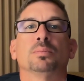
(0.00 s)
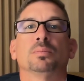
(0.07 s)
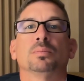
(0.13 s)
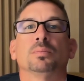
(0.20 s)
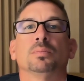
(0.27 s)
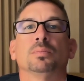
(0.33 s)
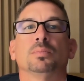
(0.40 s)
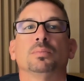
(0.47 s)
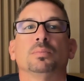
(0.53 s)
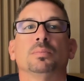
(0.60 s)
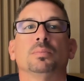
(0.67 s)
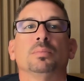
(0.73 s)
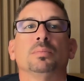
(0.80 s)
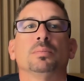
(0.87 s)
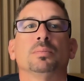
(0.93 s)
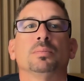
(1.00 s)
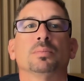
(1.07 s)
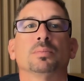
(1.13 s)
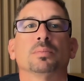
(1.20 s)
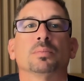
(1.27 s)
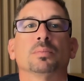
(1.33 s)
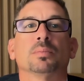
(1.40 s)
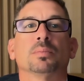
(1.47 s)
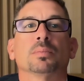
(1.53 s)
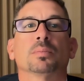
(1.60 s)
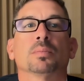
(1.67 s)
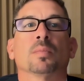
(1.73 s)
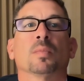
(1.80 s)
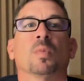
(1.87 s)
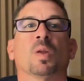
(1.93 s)

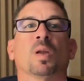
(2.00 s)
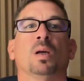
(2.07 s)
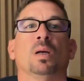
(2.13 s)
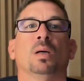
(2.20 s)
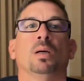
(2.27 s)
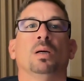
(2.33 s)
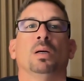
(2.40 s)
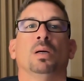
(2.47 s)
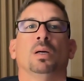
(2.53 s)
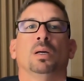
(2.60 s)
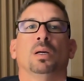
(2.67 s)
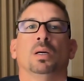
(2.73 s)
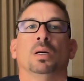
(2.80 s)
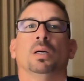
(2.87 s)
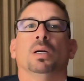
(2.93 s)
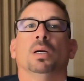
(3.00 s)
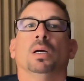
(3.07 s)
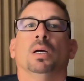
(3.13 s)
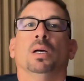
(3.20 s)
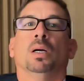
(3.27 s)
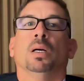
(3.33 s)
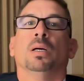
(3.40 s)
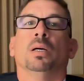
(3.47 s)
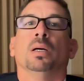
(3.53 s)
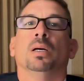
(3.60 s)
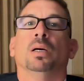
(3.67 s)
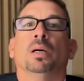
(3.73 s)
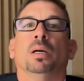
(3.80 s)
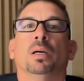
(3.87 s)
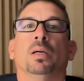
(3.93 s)

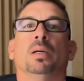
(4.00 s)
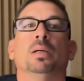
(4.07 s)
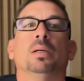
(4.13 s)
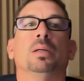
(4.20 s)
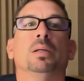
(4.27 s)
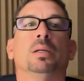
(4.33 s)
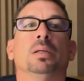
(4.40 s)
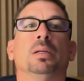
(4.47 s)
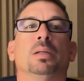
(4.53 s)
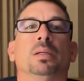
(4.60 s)
(silent)